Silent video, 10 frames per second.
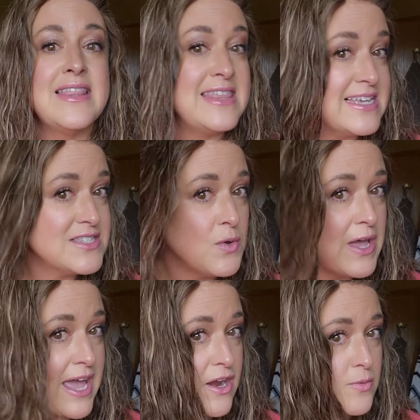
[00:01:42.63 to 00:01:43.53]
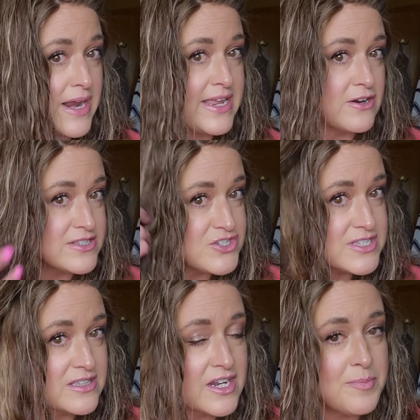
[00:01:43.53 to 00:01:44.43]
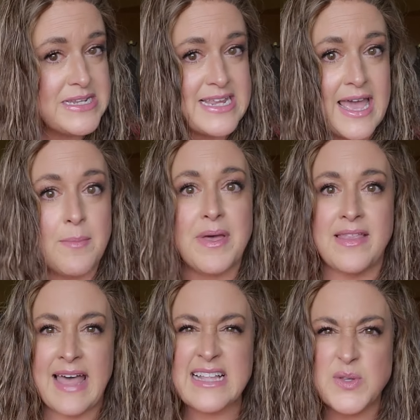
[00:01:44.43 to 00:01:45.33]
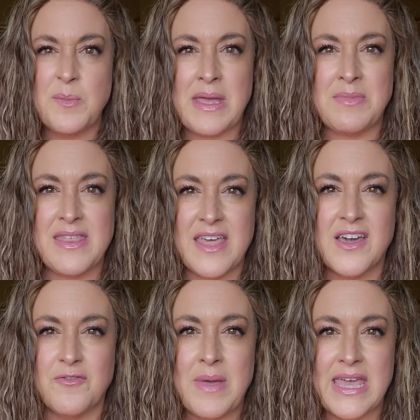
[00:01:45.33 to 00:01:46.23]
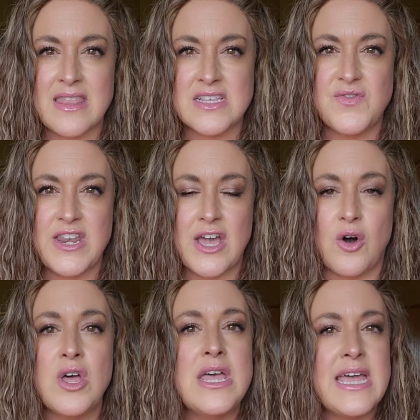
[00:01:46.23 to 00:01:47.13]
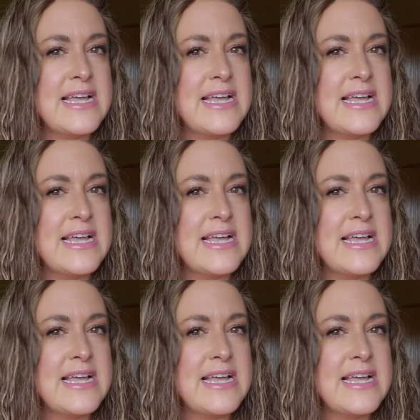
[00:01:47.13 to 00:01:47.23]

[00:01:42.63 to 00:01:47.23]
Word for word: This hair right here, it's just a little bit damp, and that's what made me think of making this video.